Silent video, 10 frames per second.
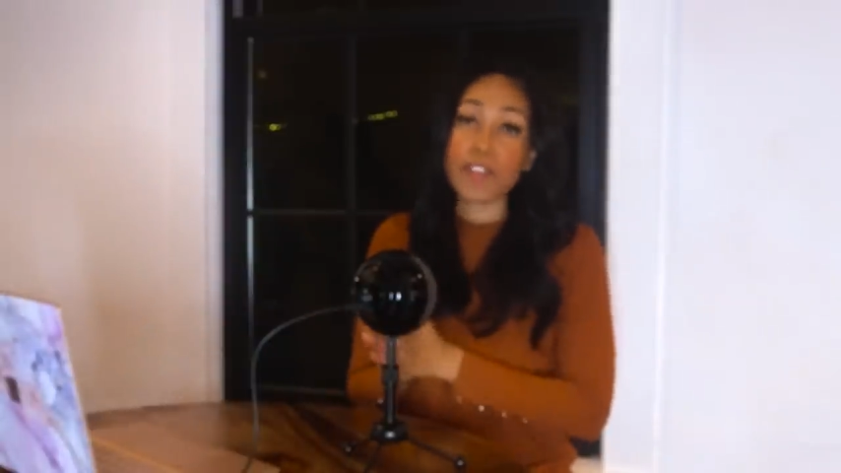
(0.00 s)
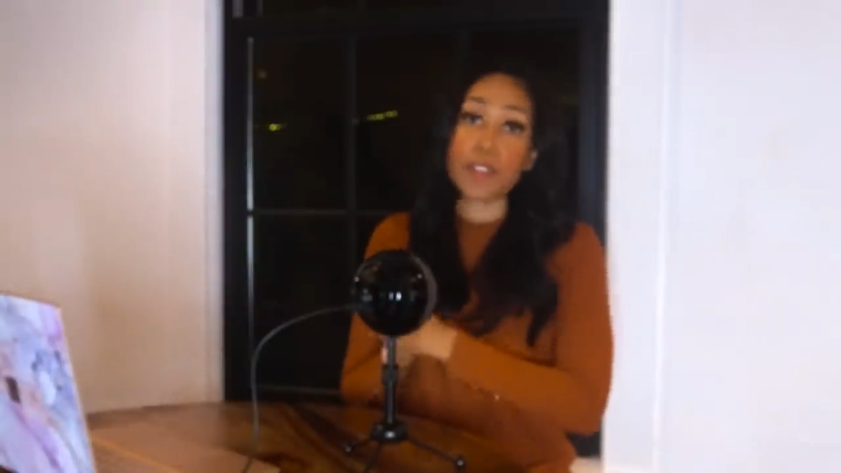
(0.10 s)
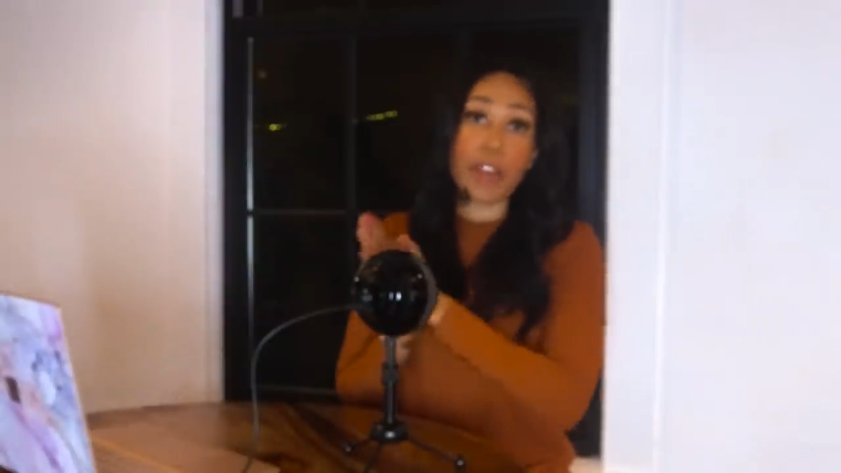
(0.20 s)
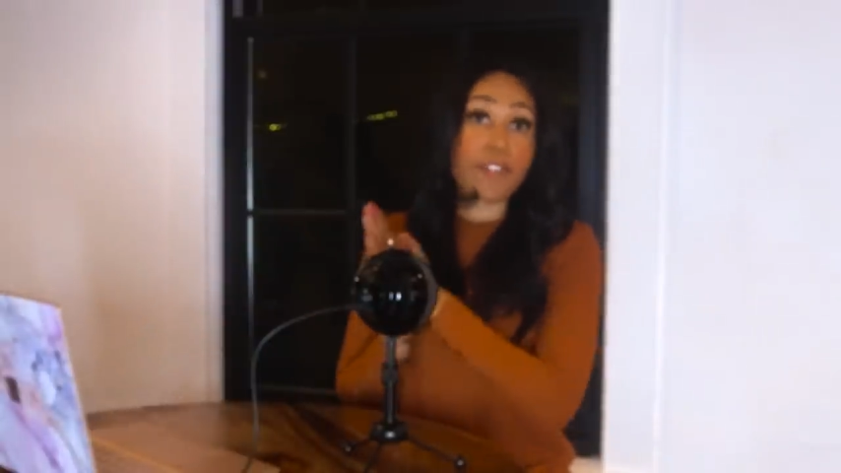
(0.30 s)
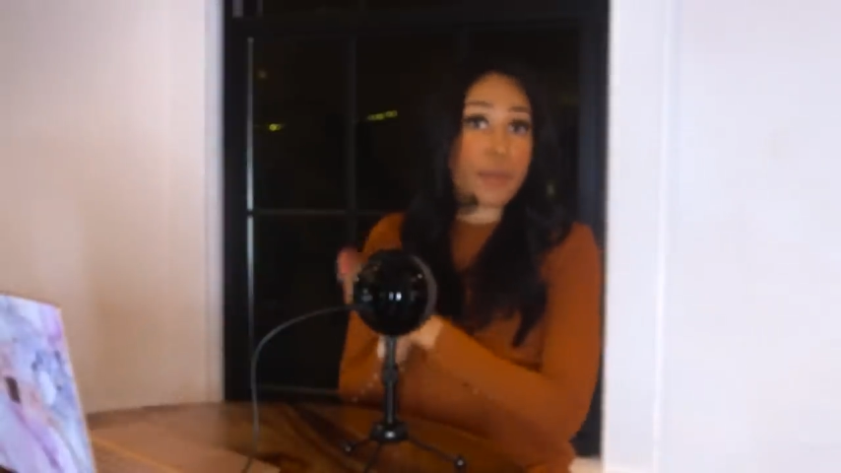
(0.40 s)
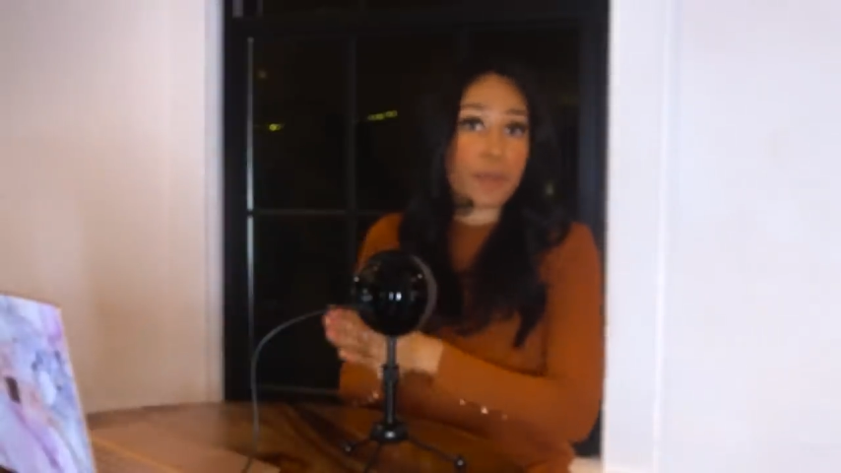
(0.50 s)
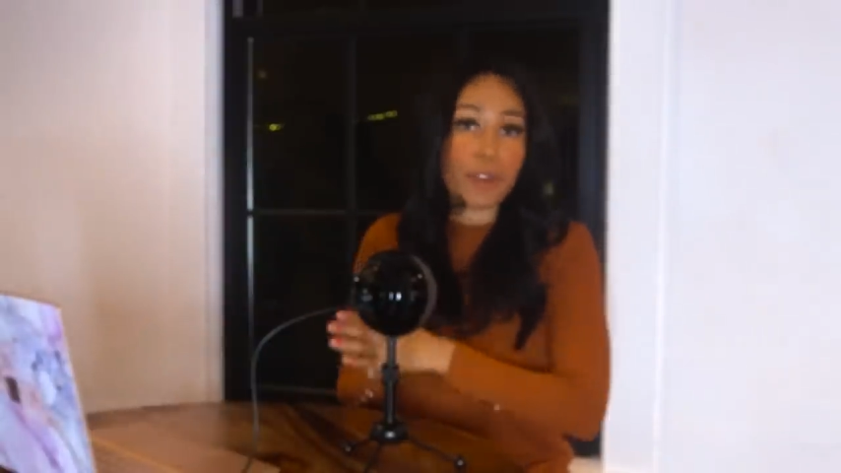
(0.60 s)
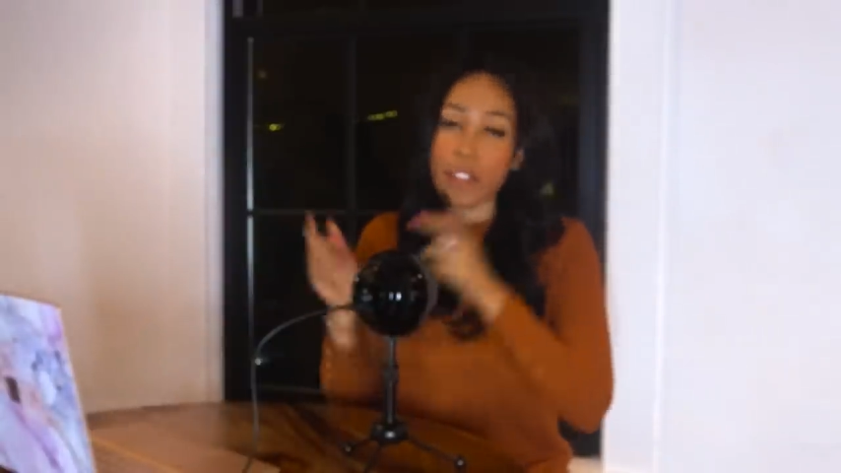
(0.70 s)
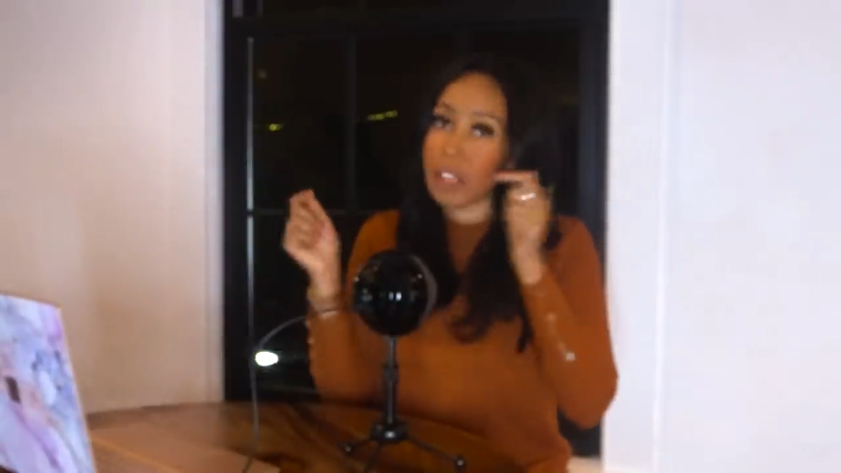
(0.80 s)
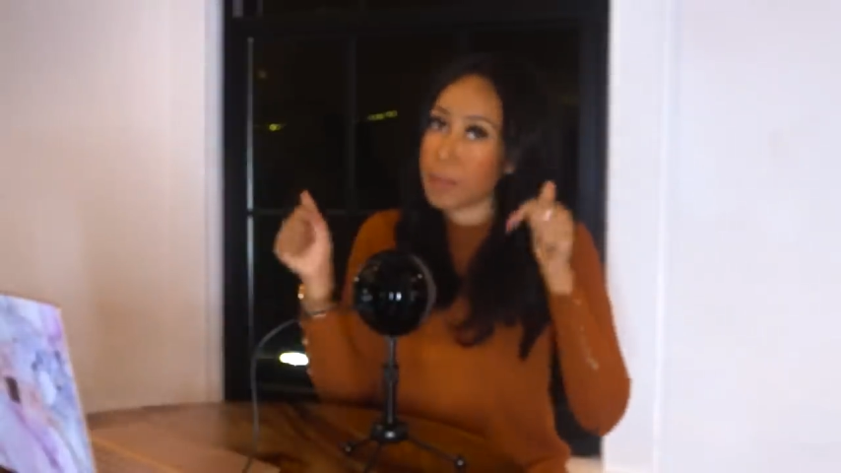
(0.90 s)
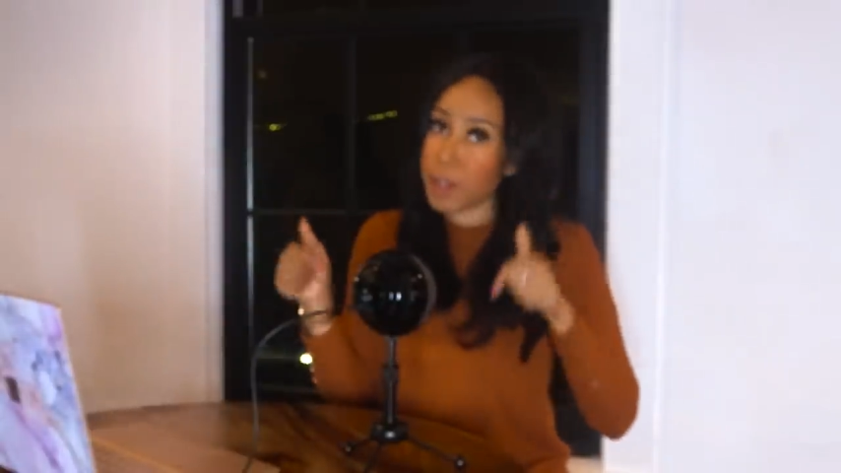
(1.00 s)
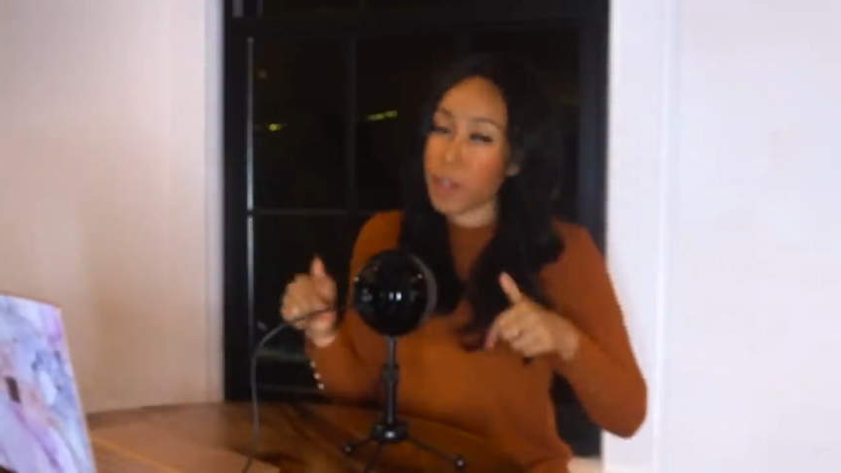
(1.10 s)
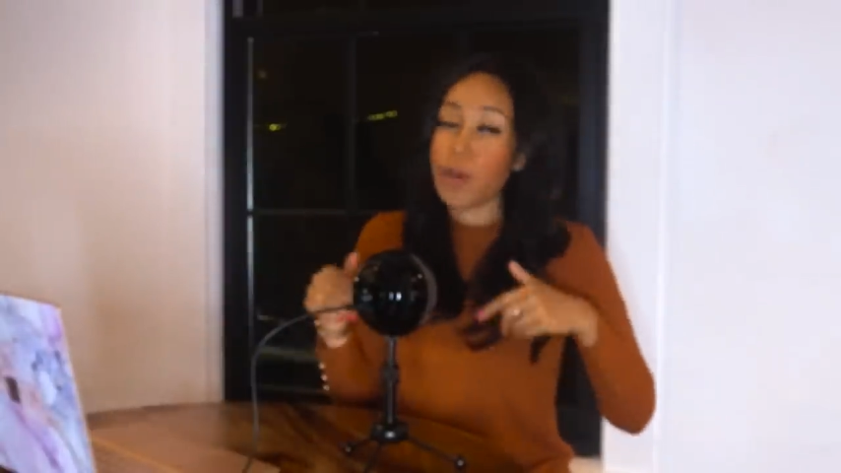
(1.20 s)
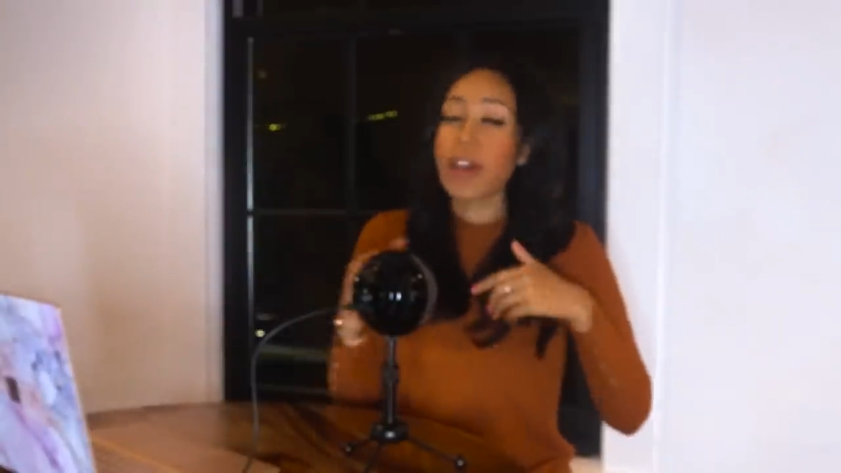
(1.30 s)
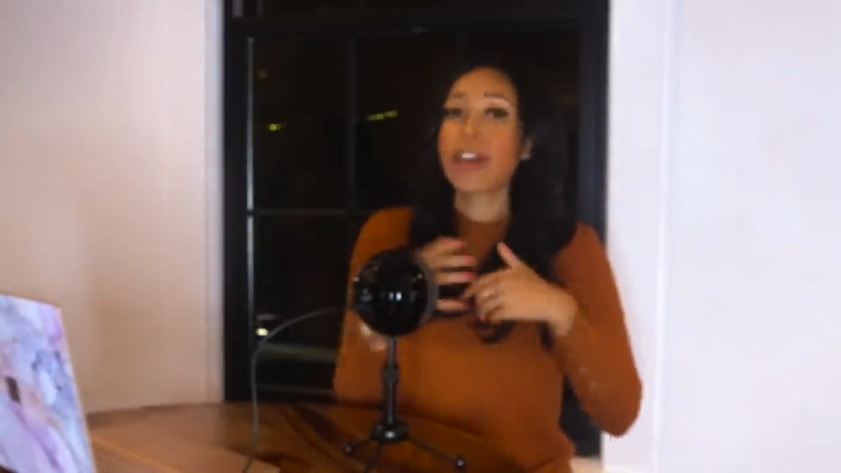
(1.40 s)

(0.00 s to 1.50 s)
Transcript: If you have any more, let me know.